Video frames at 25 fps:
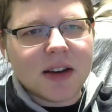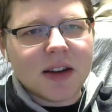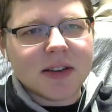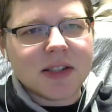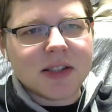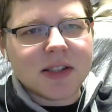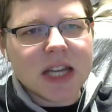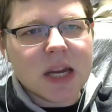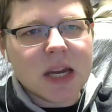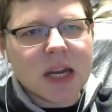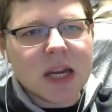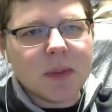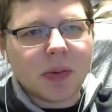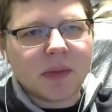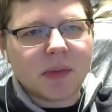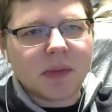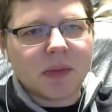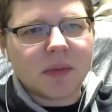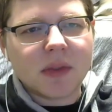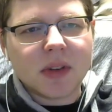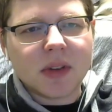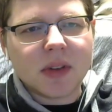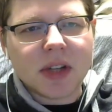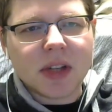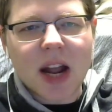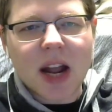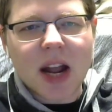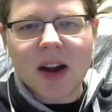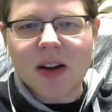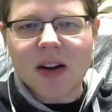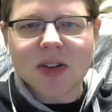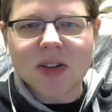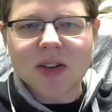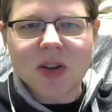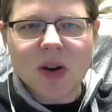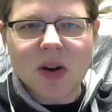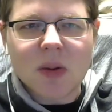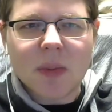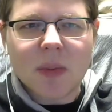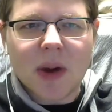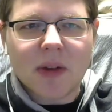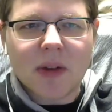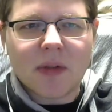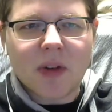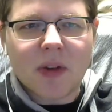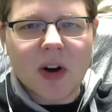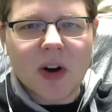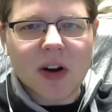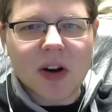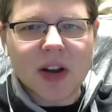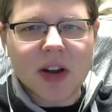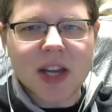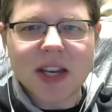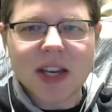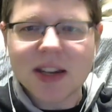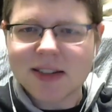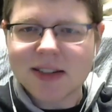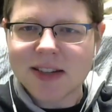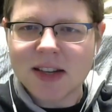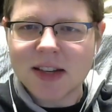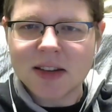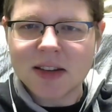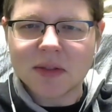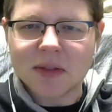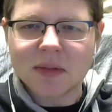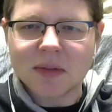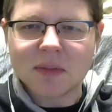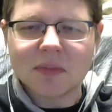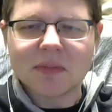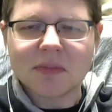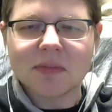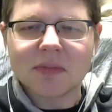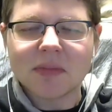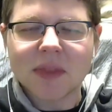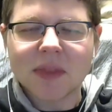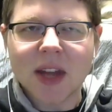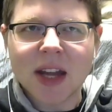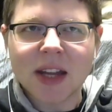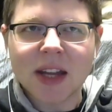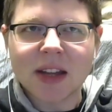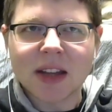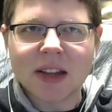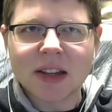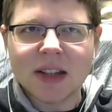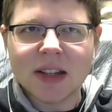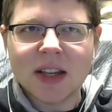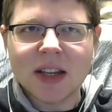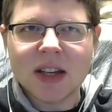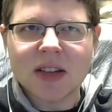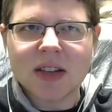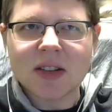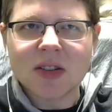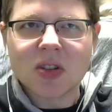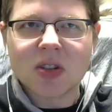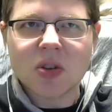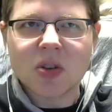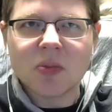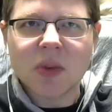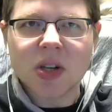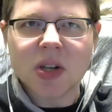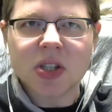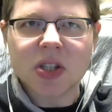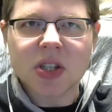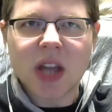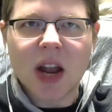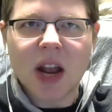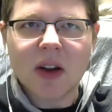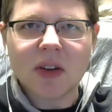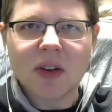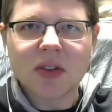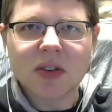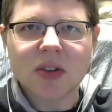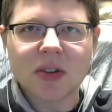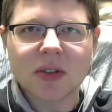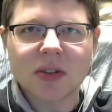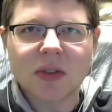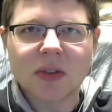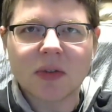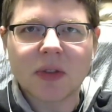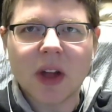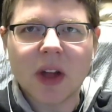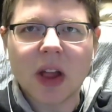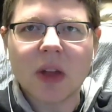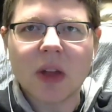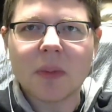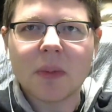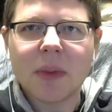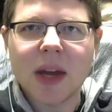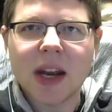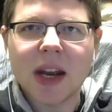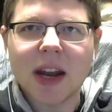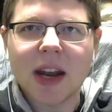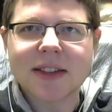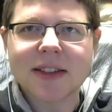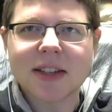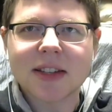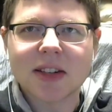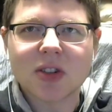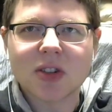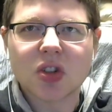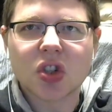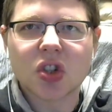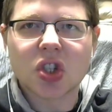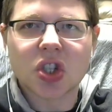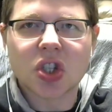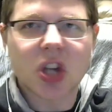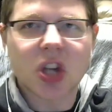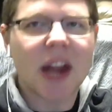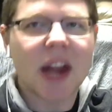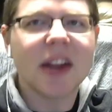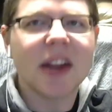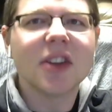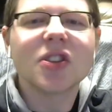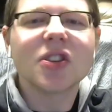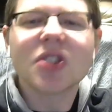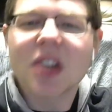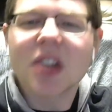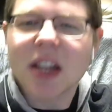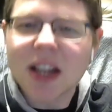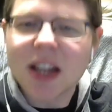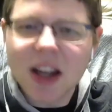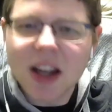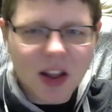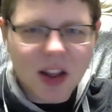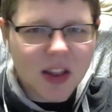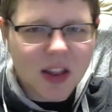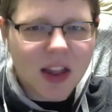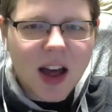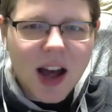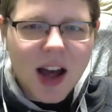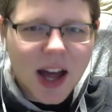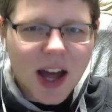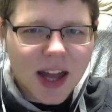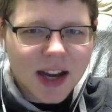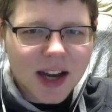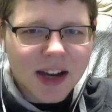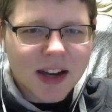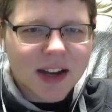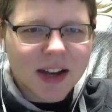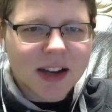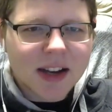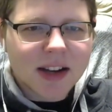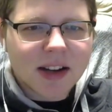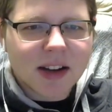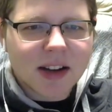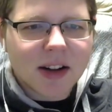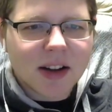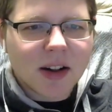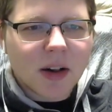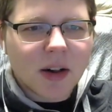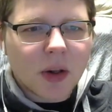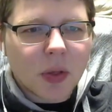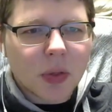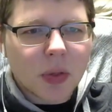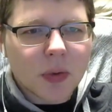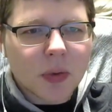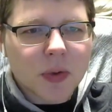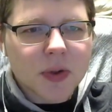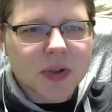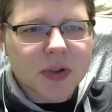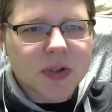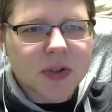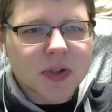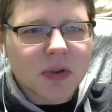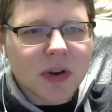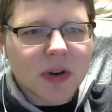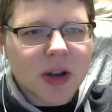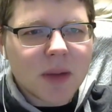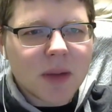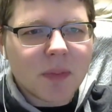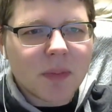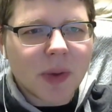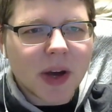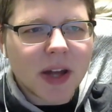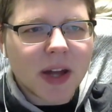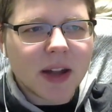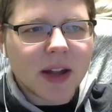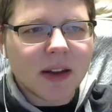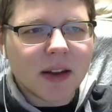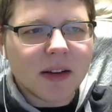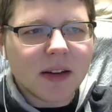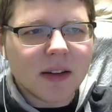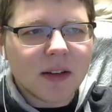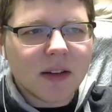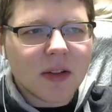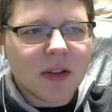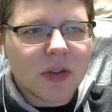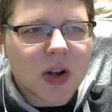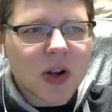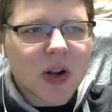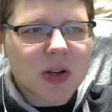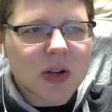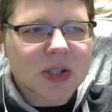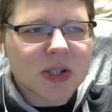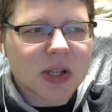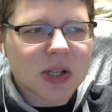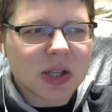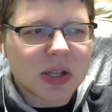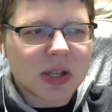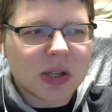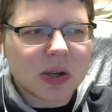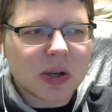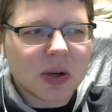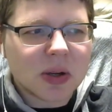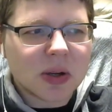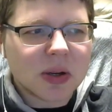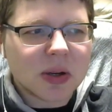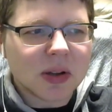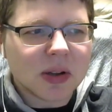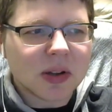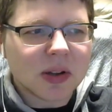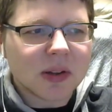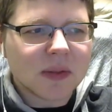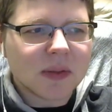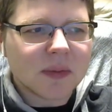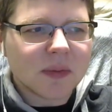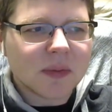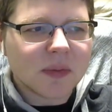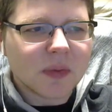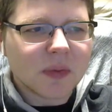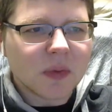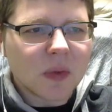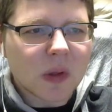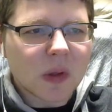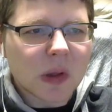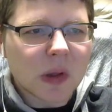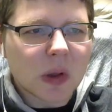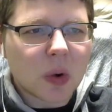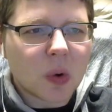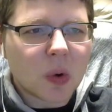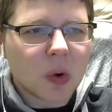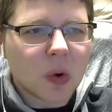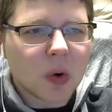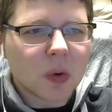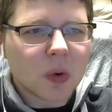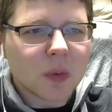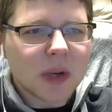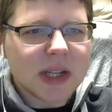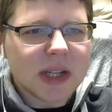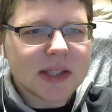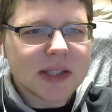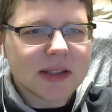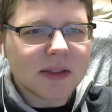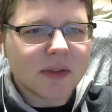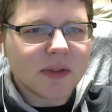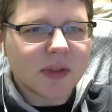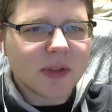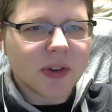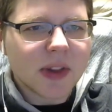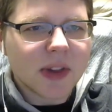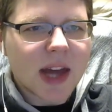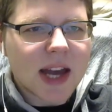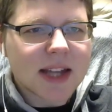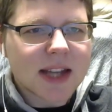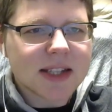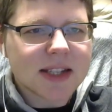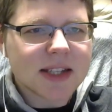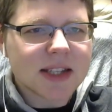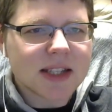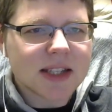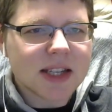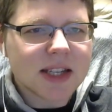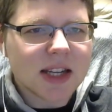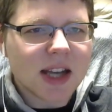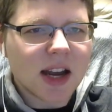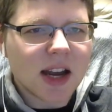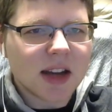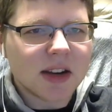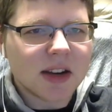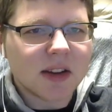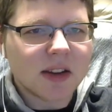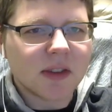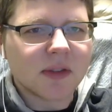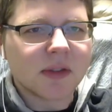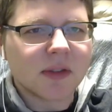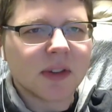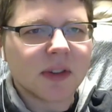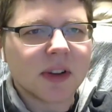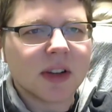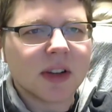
deep character by far. He doesn't like get too much character development, as in changing a lot through the story, but there's a good lore reason for that, since he's kind of